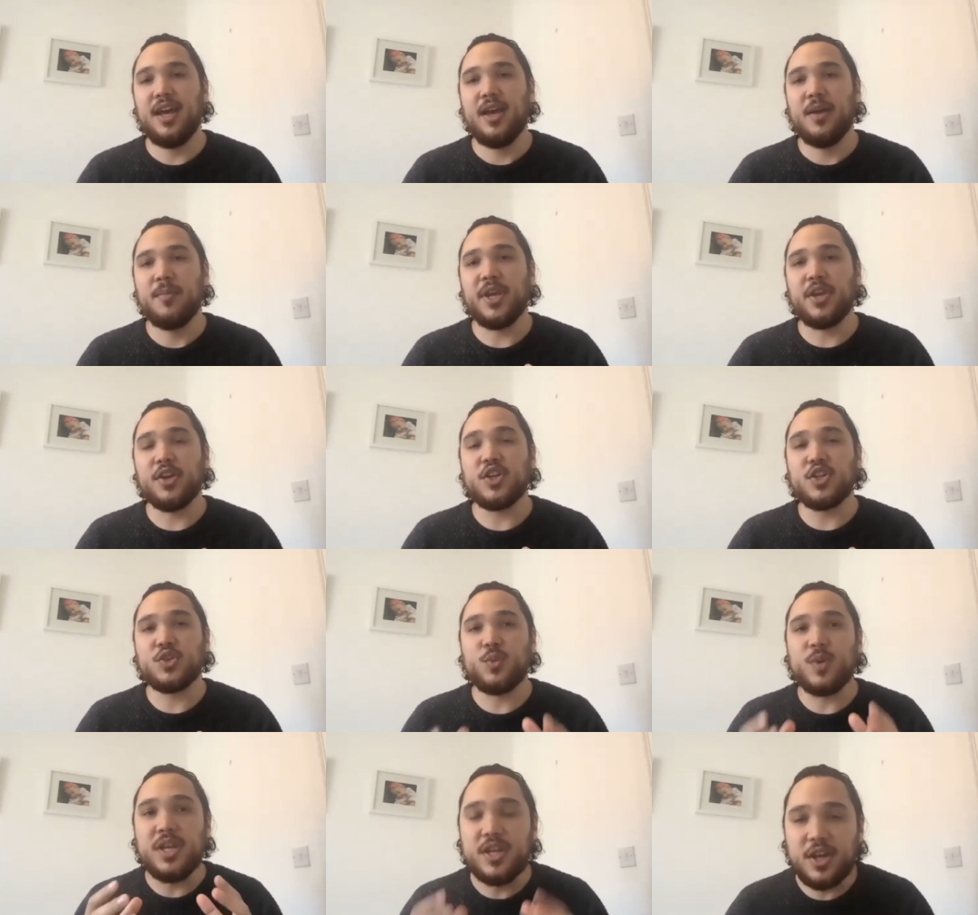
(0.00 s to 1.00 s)
because
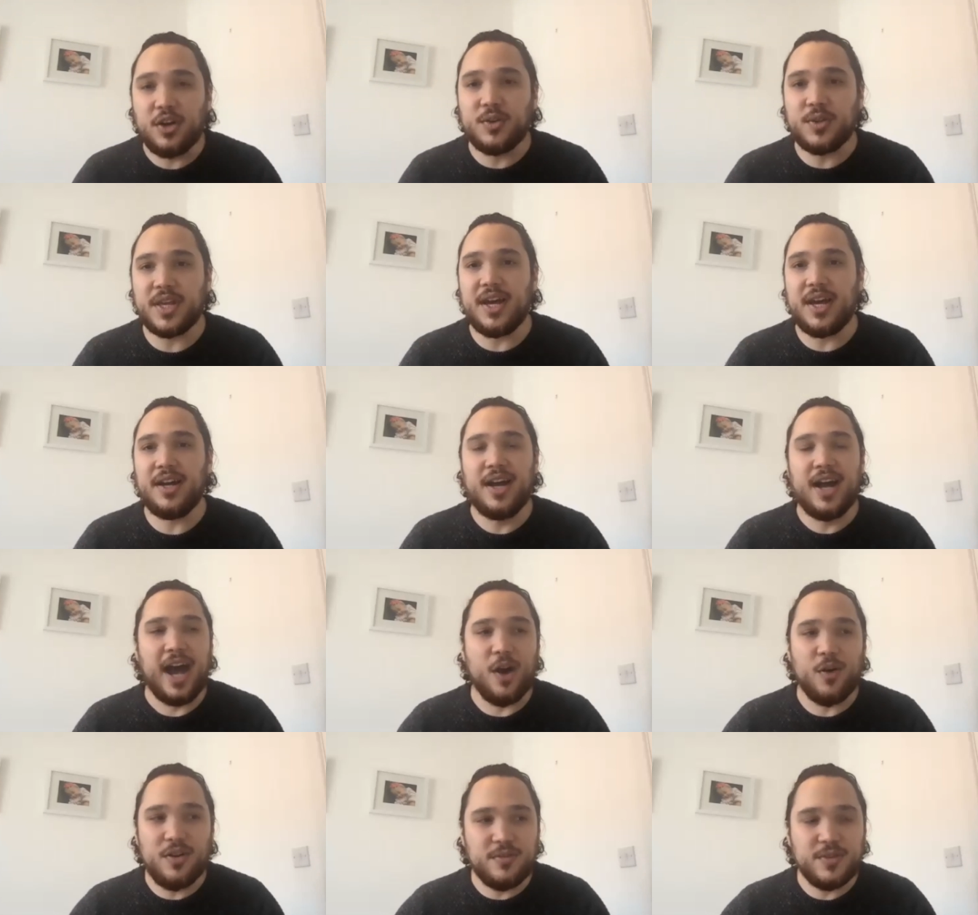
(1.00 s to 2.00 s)
we know that
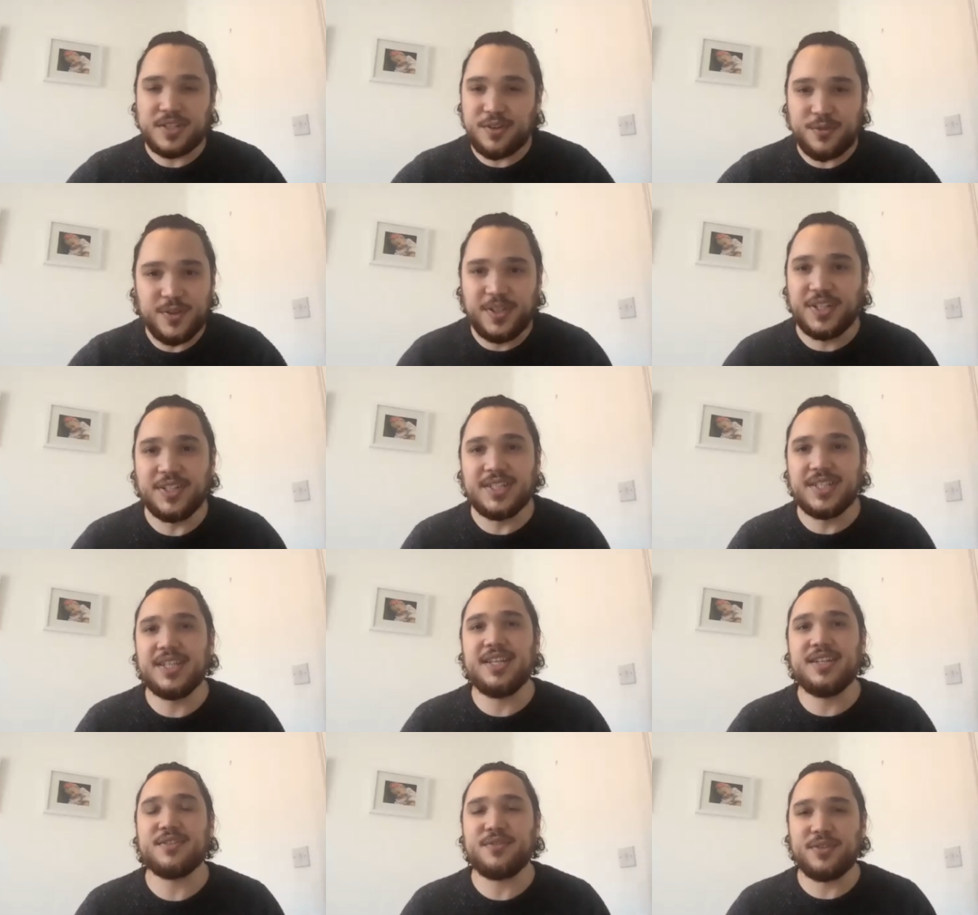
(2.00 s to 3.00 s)
however difficult it
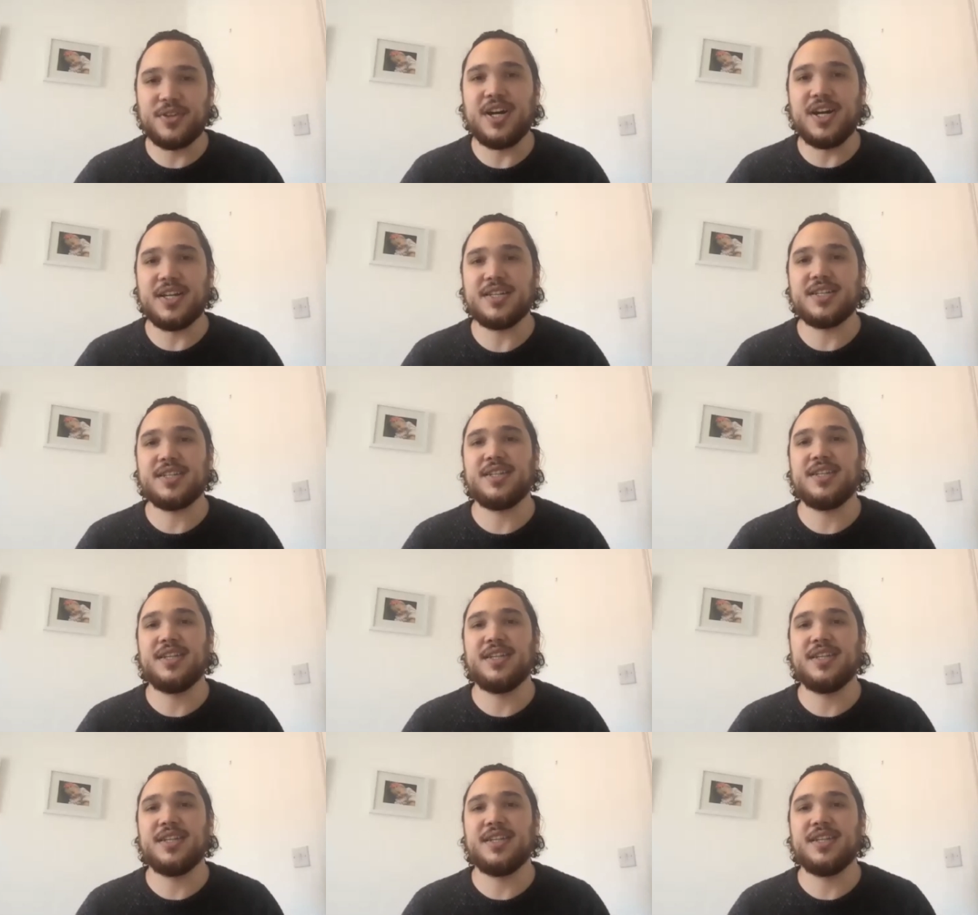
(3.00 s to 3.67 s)
is for us